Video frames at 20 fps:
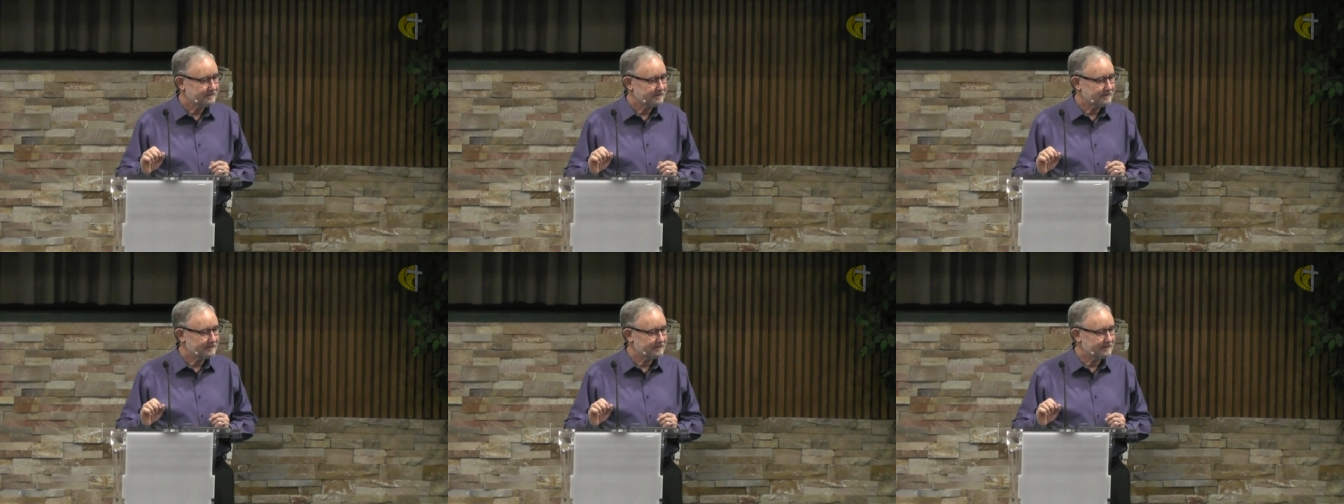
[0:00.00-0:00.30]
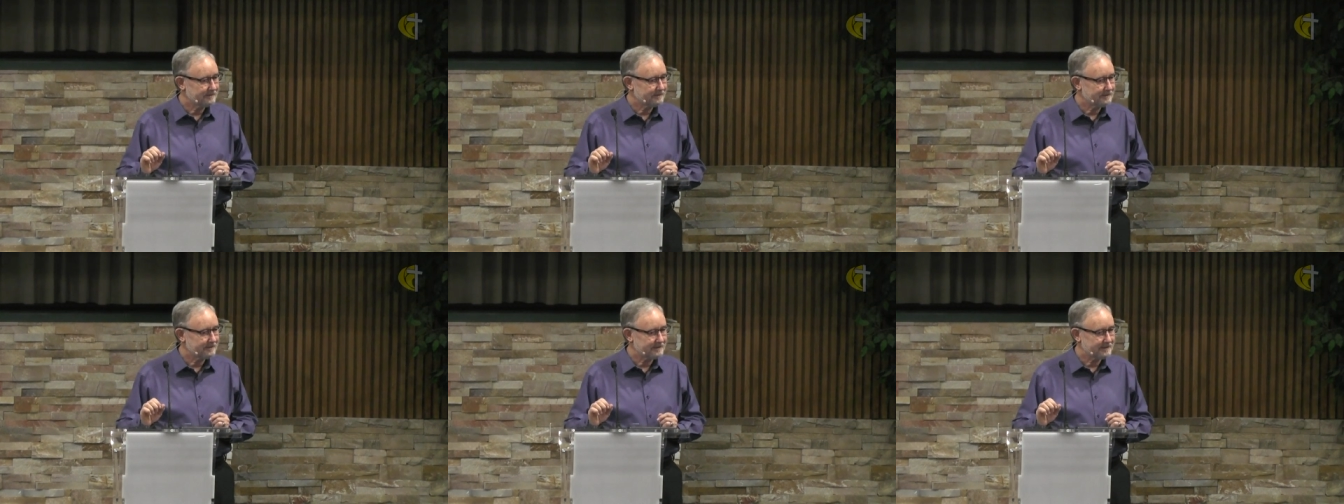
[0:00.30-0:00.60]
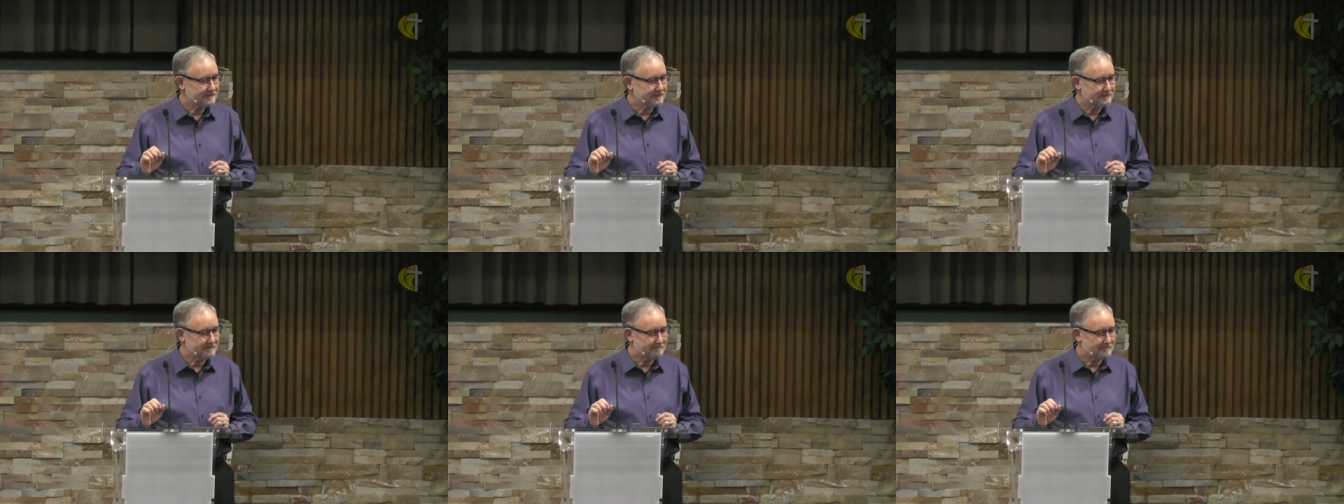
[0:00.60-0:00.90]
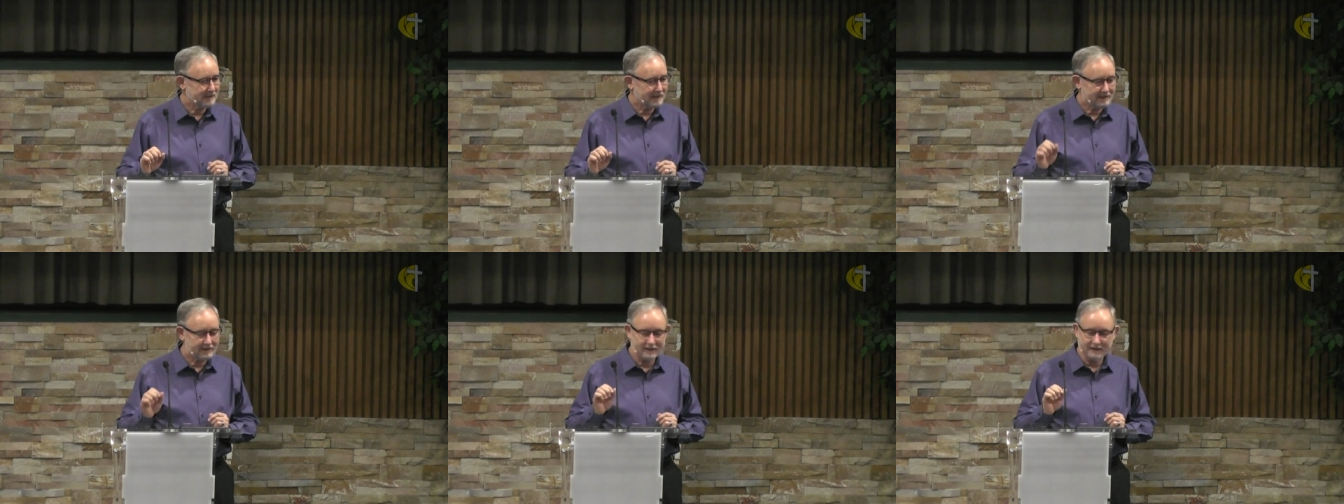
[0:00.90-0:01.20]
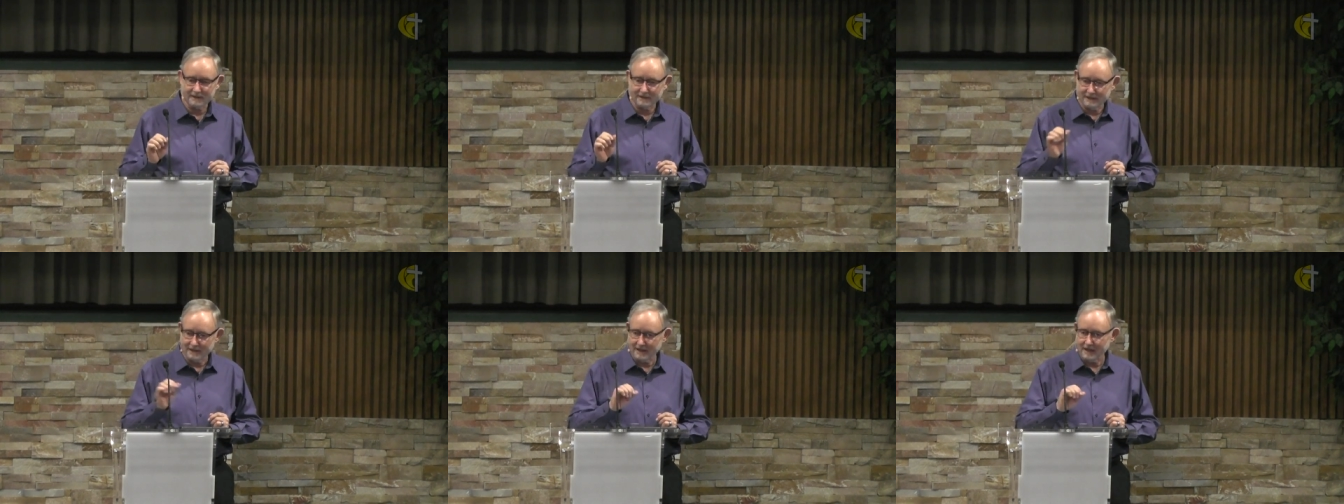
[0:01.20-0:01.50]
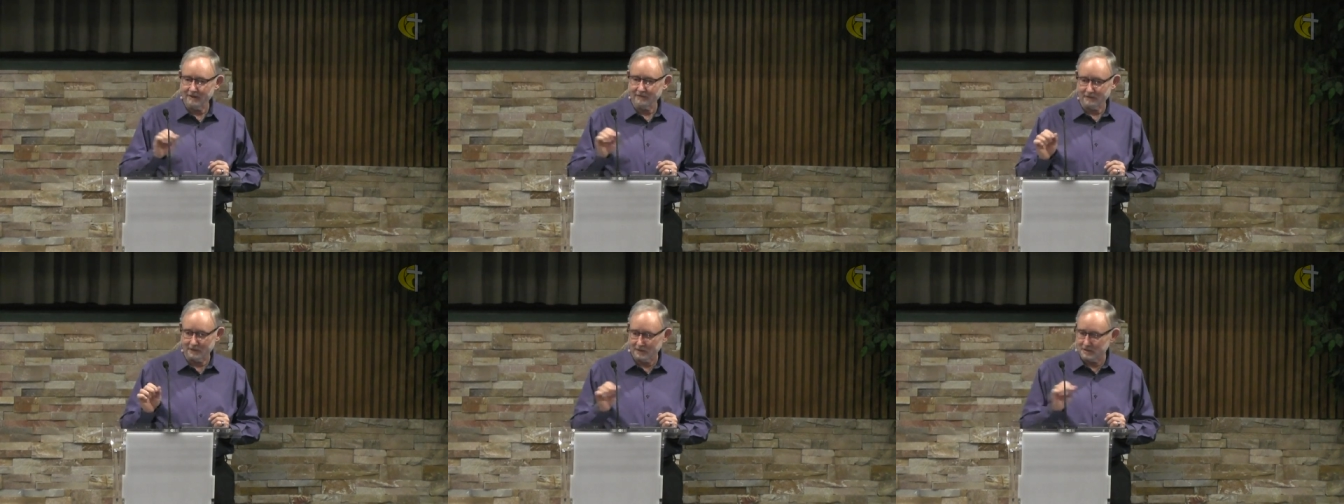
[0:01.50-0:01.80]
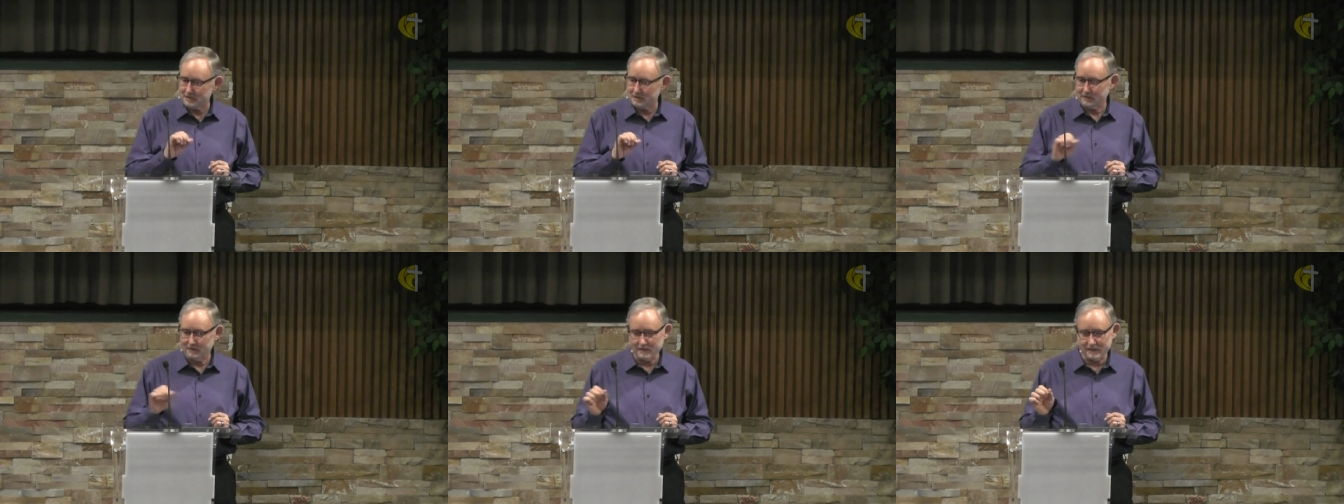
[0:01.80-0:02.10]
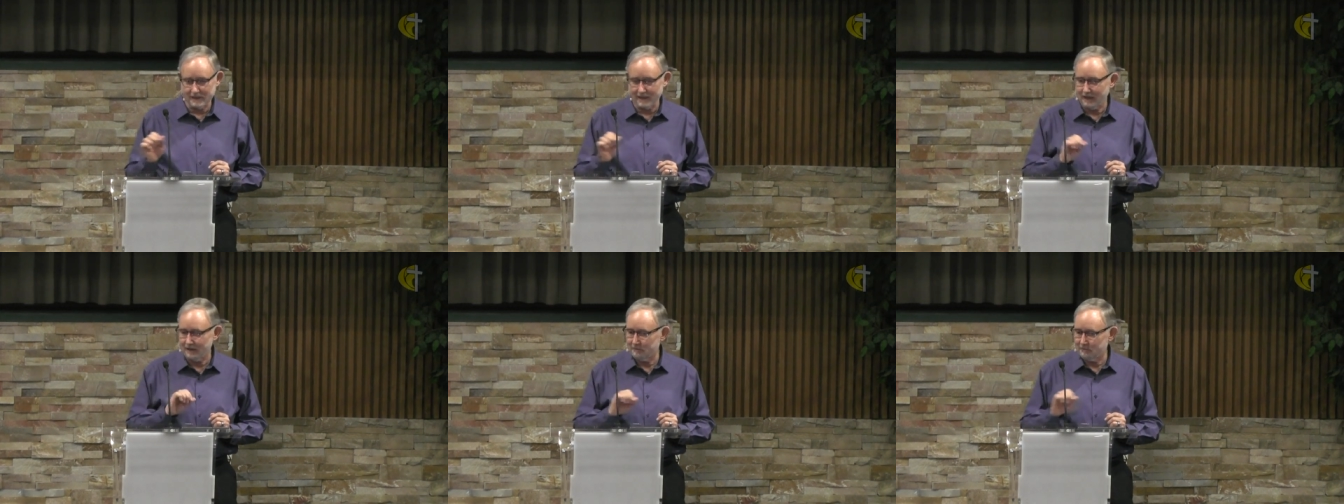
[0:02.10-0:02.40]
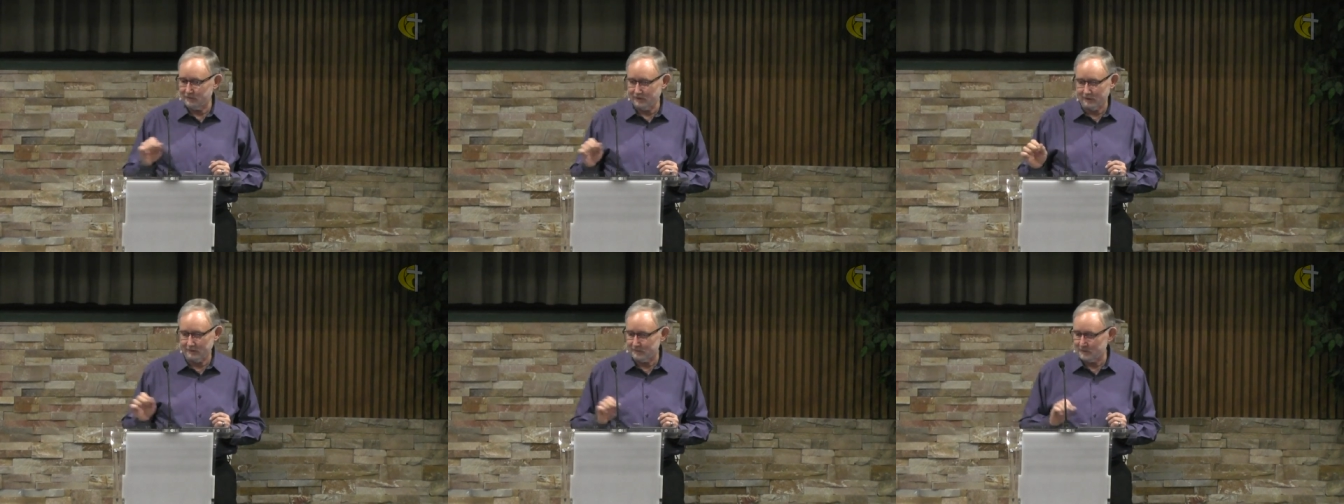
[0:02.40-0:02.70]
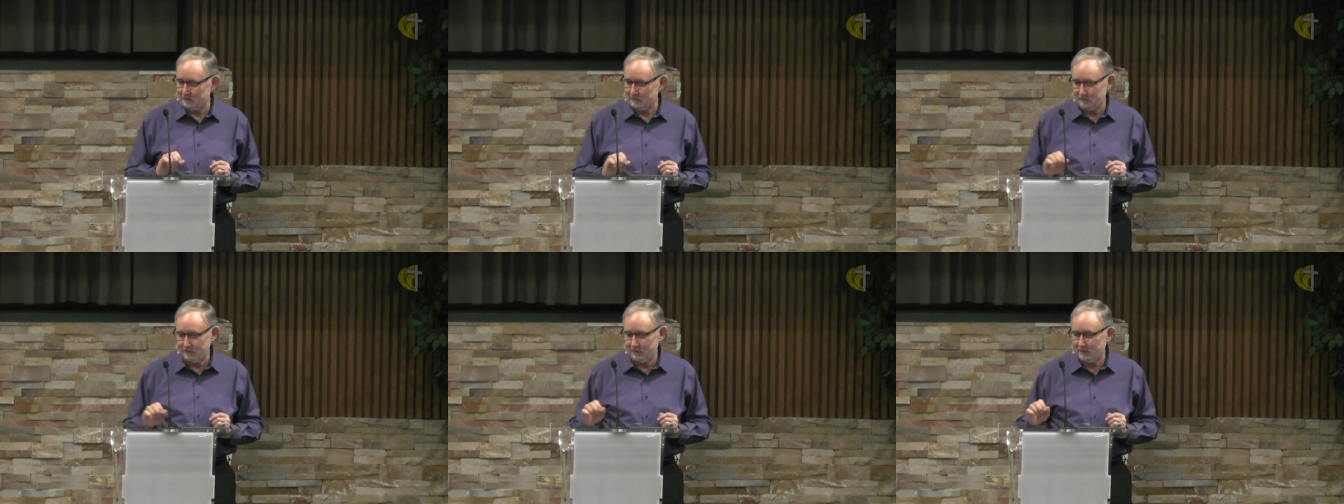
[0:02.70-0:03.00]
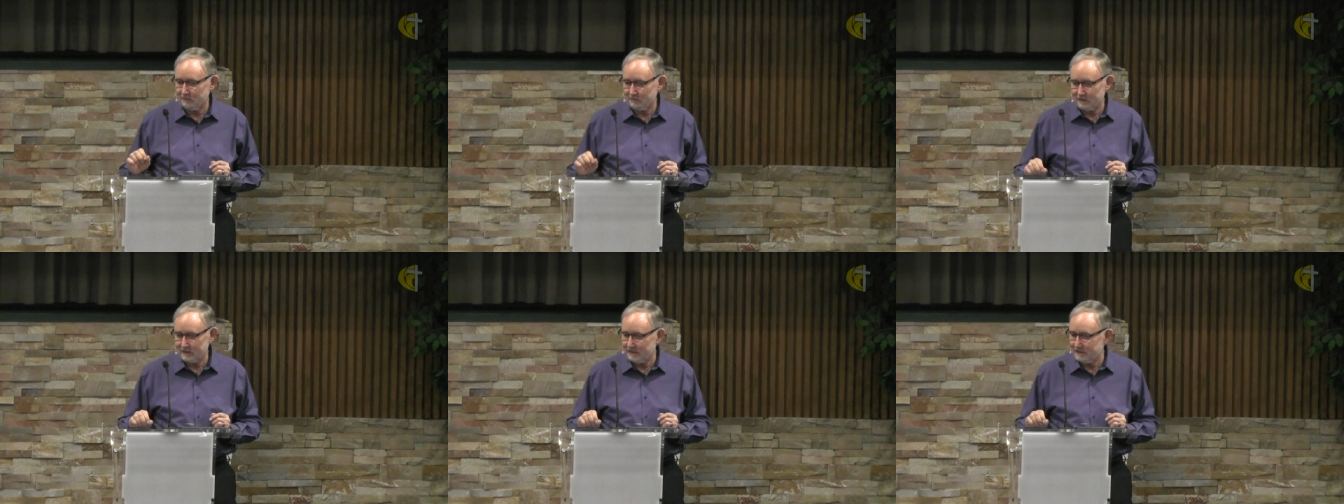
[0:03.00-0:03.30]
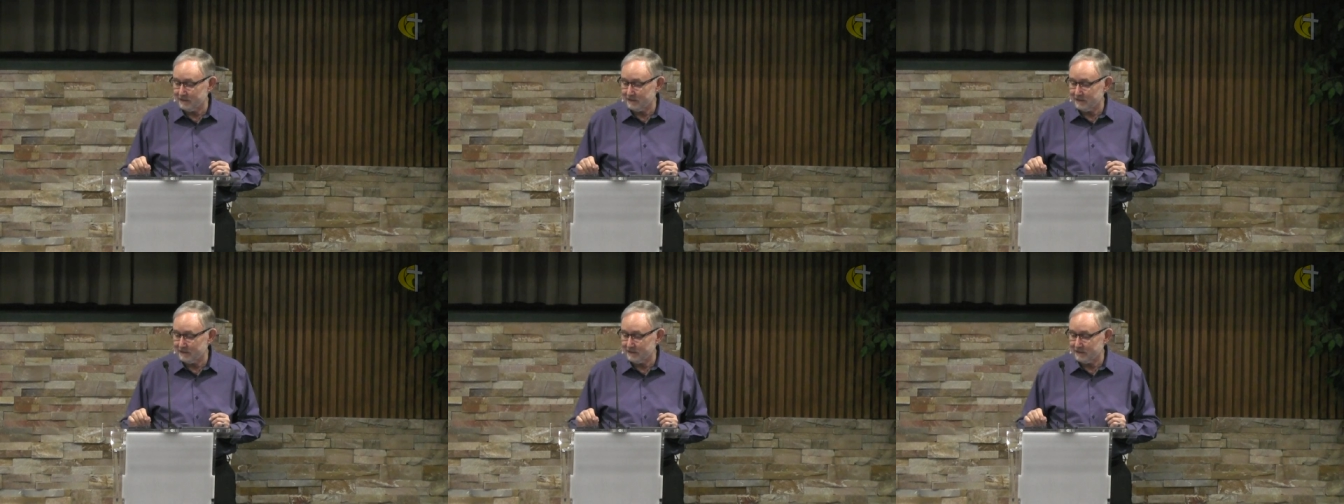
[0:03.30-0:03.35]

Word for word: And my luck never turns out 50 50,